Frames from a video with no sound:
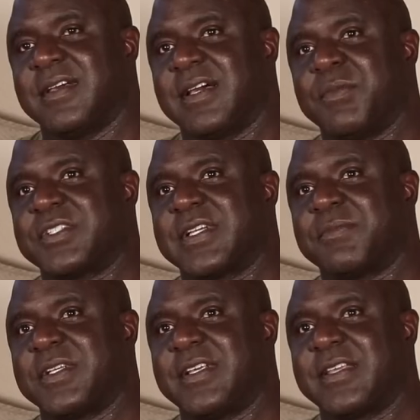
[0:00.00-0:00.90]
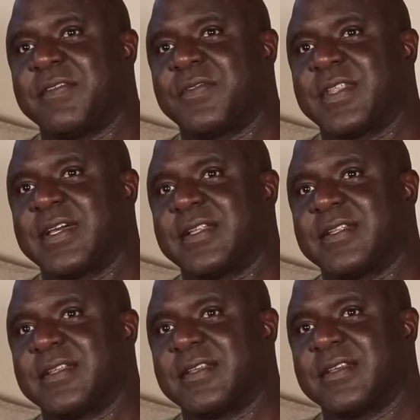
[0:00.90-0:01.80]
How much time did they give you for that?
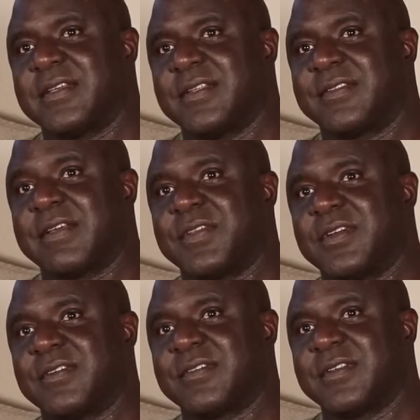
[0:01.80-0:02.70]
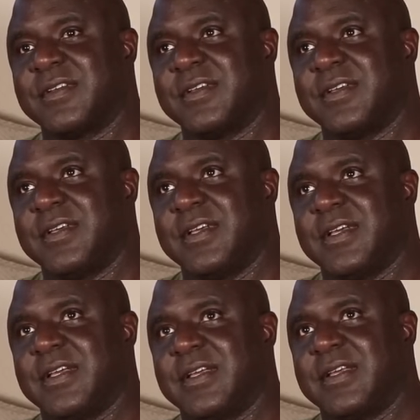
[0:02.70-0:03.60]
Seven. Seven years. Mm-hmm.
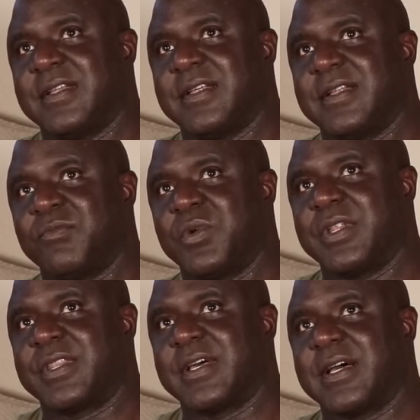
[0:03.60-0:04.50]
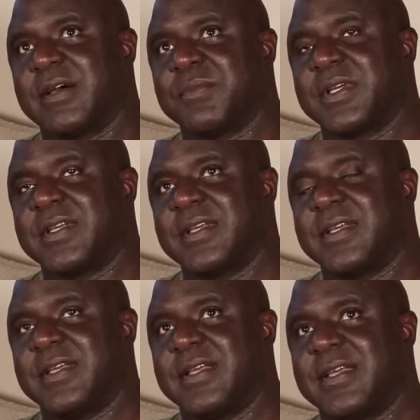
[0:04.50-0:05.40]
Was um,
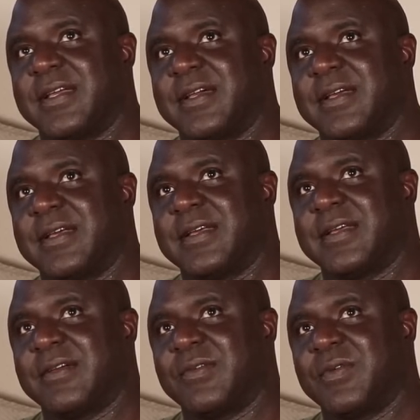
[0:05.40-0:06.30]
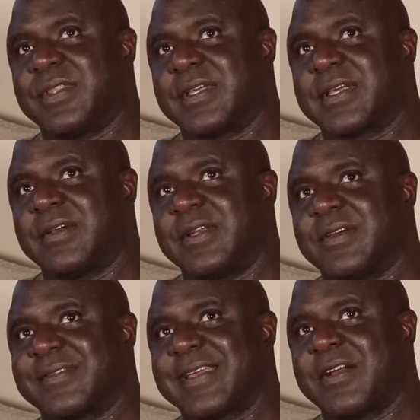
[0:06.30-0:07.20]
was it you
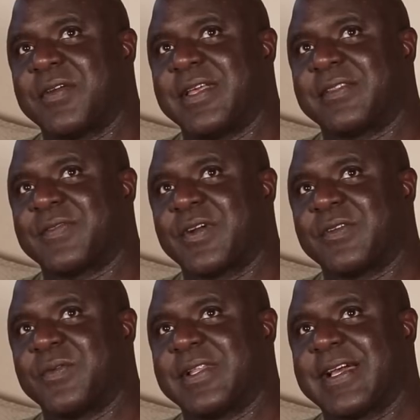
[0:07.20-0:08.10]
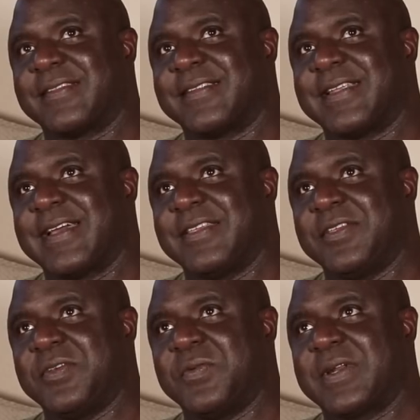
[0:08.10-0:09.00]
know scary as far as realizing that
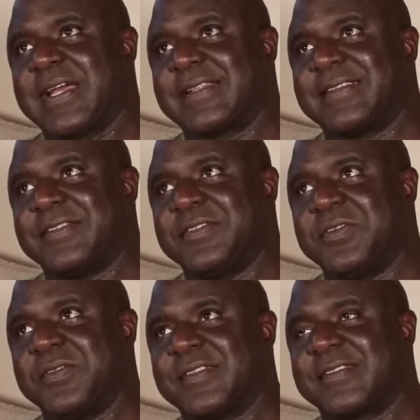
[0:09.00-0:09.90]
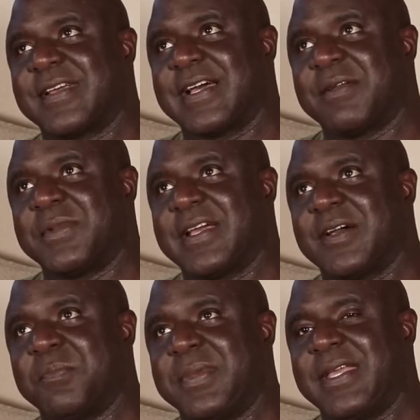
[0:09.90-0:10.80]
you would have to do this time
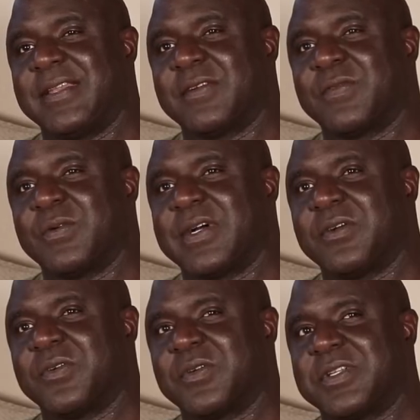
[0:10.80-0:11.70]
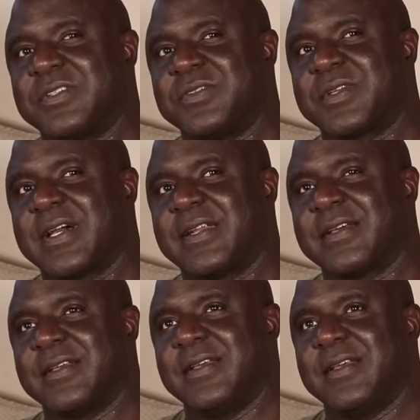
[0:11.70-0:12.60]
now and be in there for a while, or did you kind
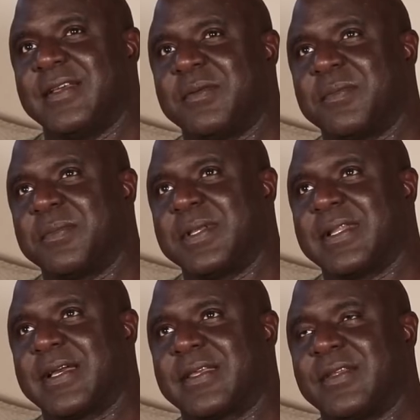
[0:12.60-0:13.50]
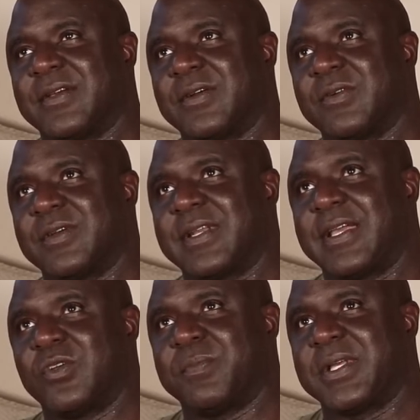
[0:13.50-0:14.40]
of be like, you know, it
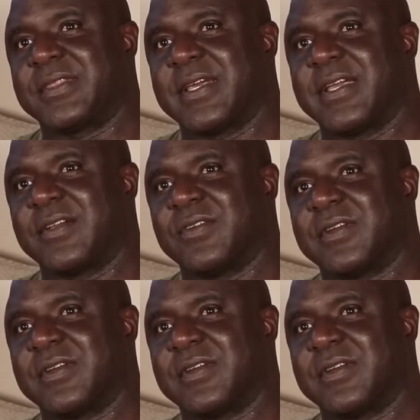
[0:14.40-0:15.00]
ain't no big thing,